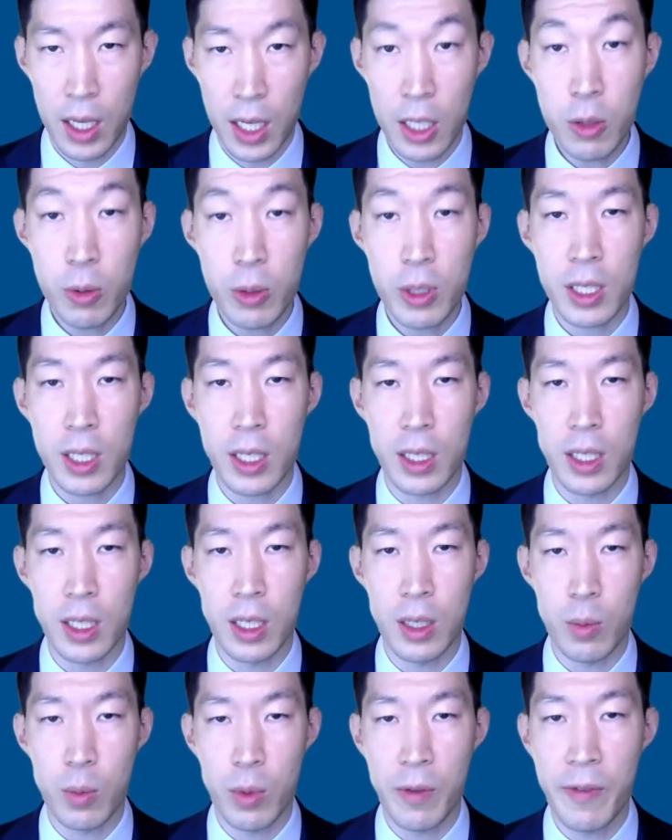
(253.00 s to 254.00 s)

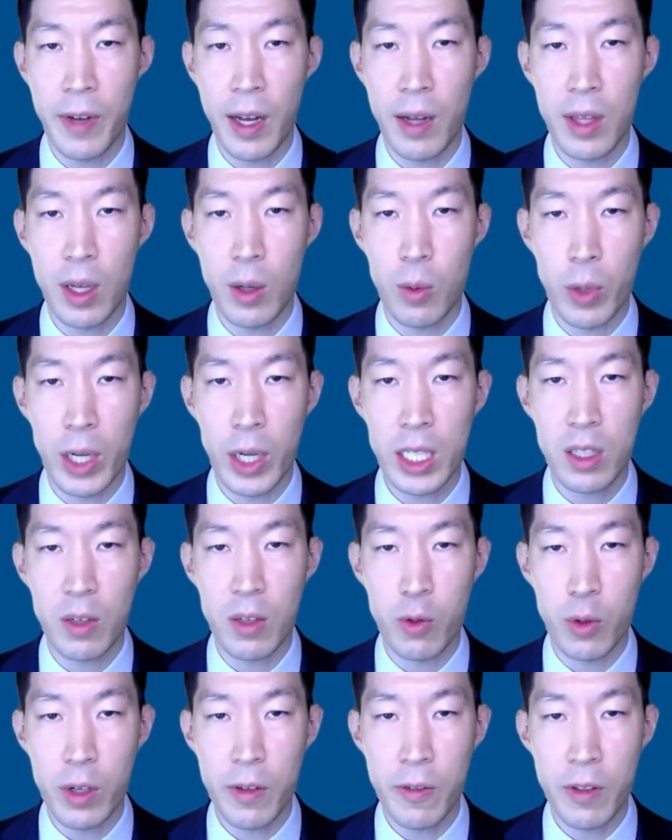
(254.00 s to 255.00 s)
Interestingly, we found that rates
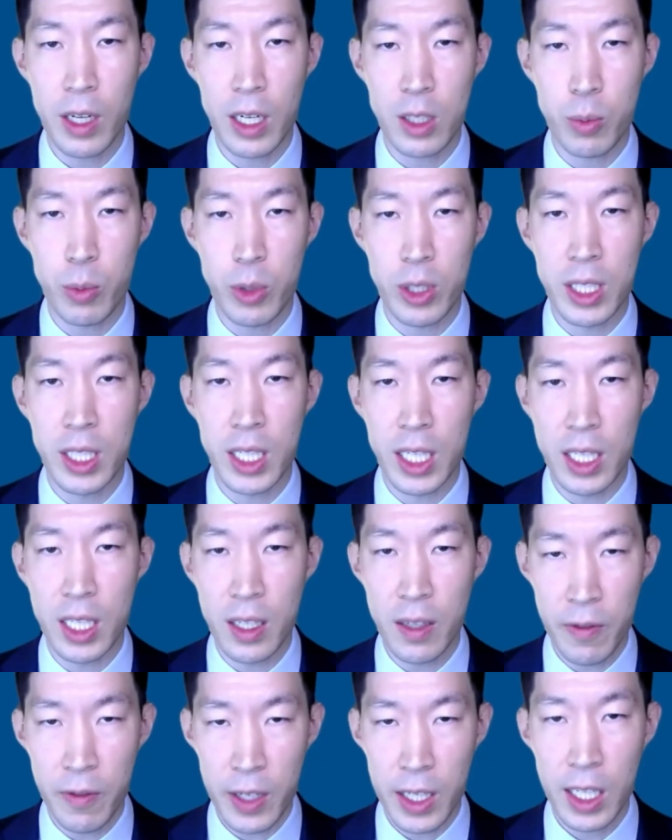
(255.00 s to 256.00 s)
of reflux were
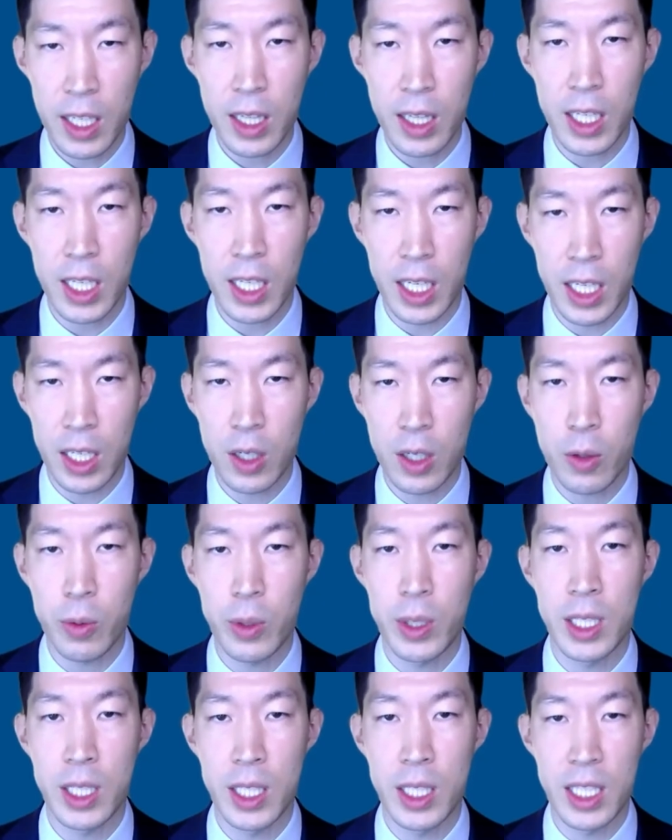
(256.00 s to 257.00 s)
significantly
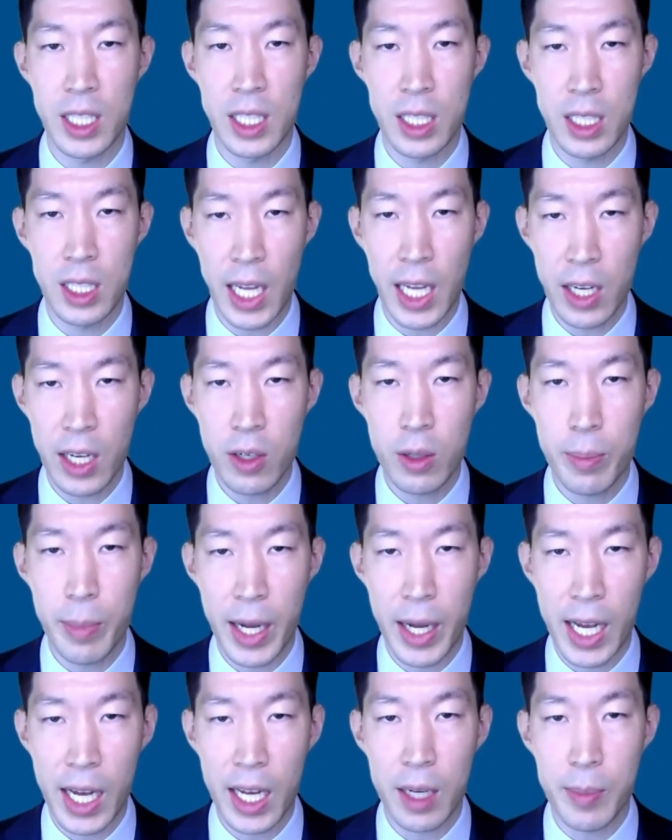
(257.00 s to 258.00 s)
increased in the standard
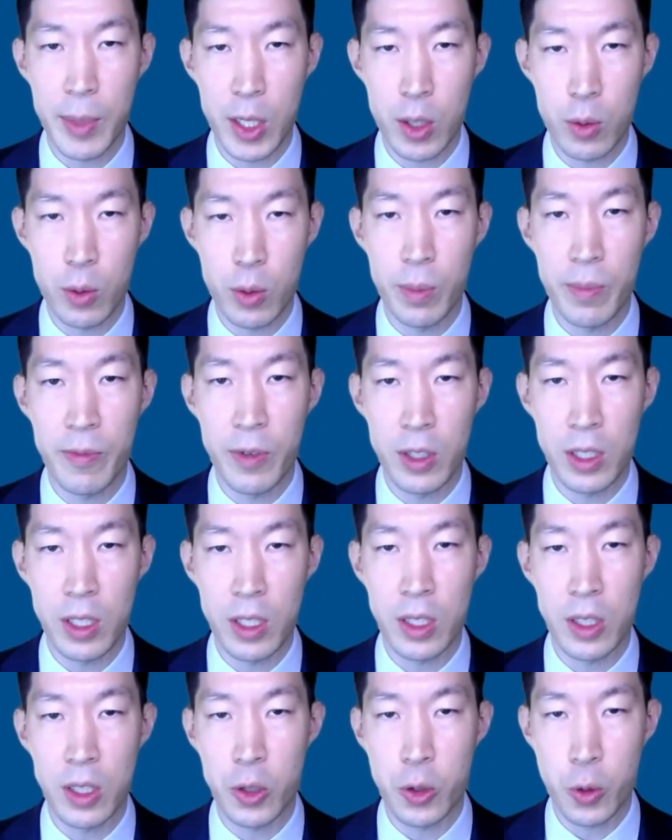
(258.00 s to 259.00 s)
myotomy group
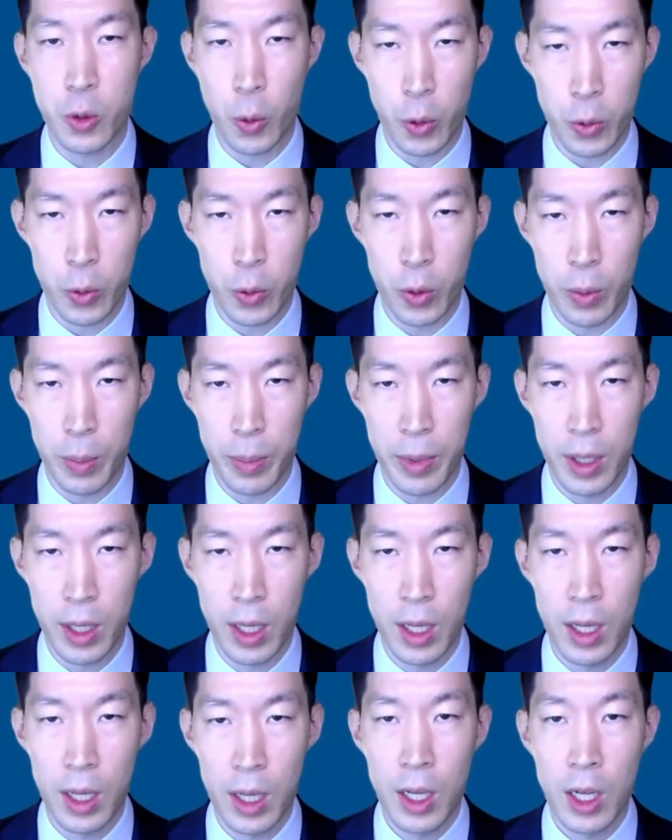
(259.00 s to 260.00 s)
versus the short group.
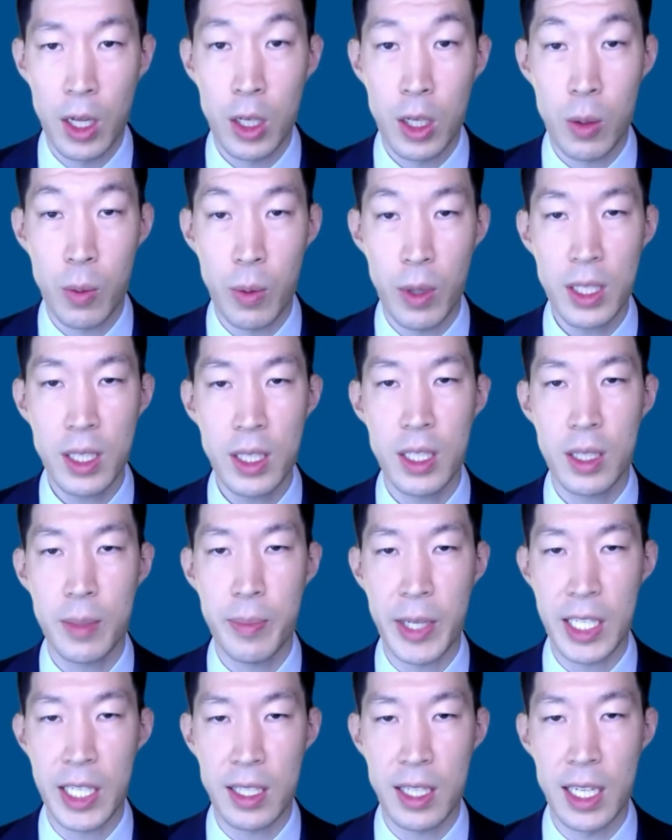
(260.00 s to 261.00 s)
To us, this
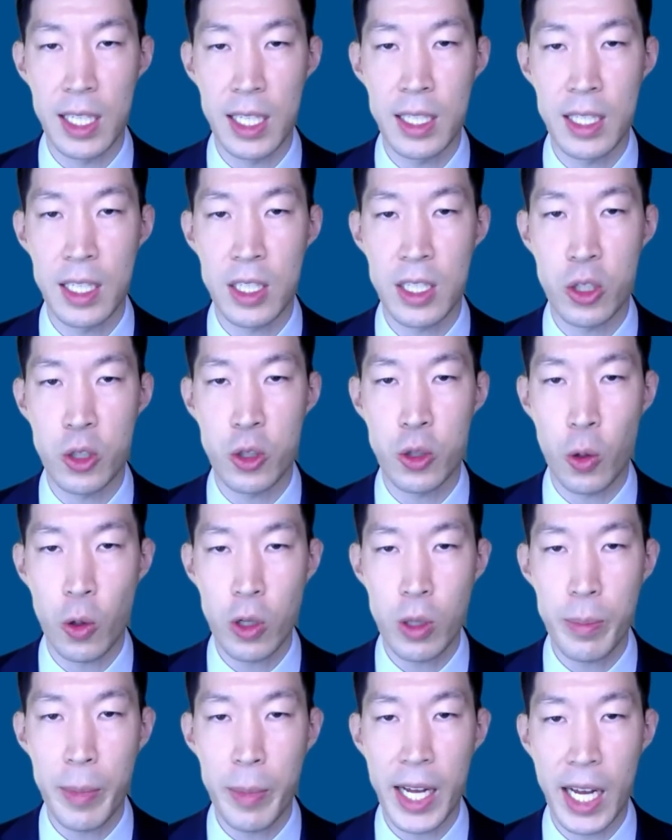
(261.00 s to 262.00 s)
makes sense as a
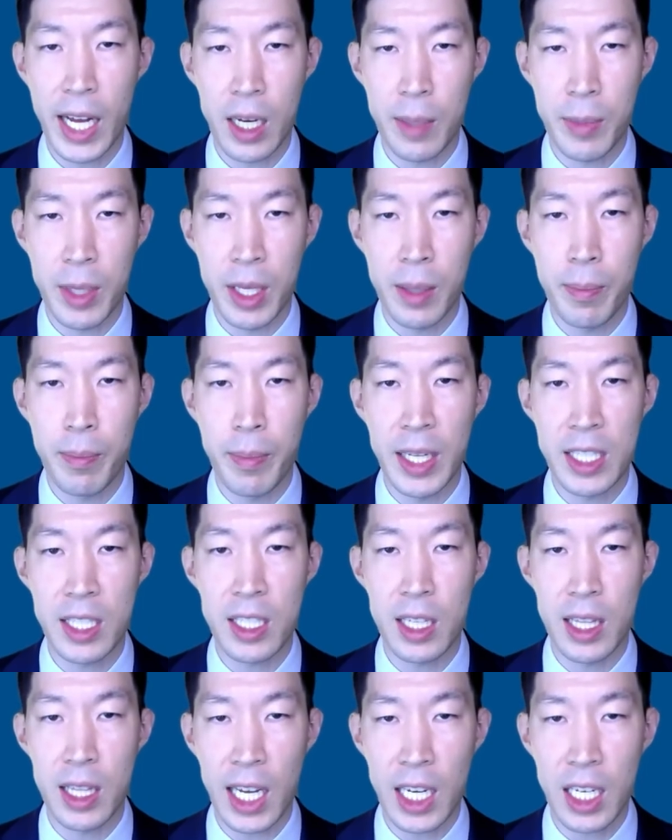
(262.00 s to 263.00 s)
shorter myotomy may
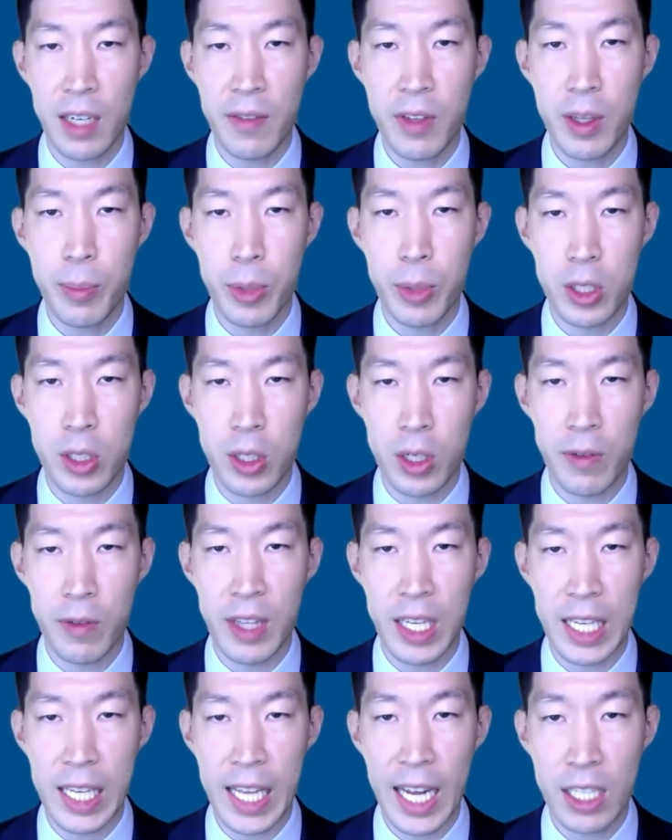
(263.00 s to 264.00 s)
selectively preserve
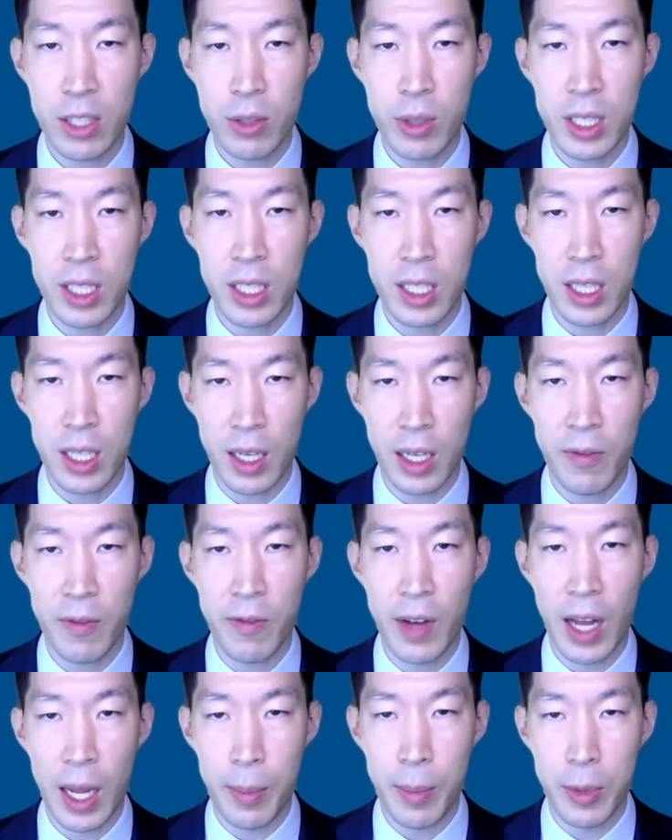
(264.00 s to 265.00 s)
the gastric sling
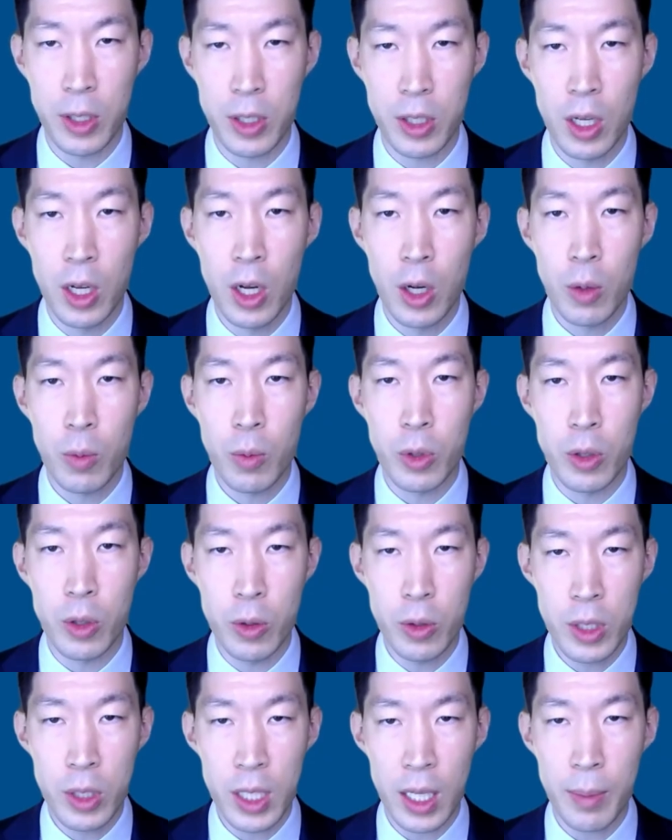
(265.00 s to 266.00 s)
fibers,
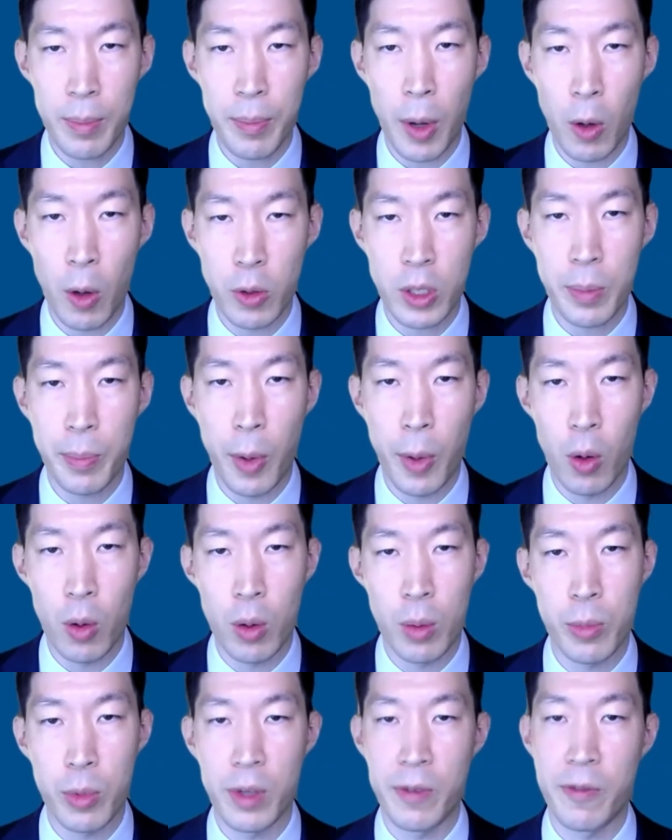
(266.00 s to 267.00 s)
reducing
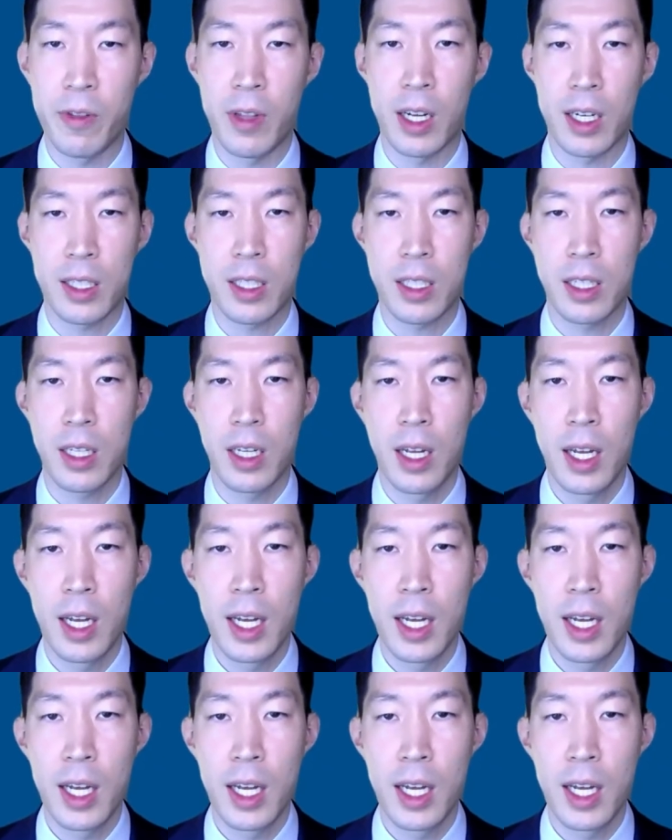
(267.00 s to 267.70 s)
post-POEM reflux.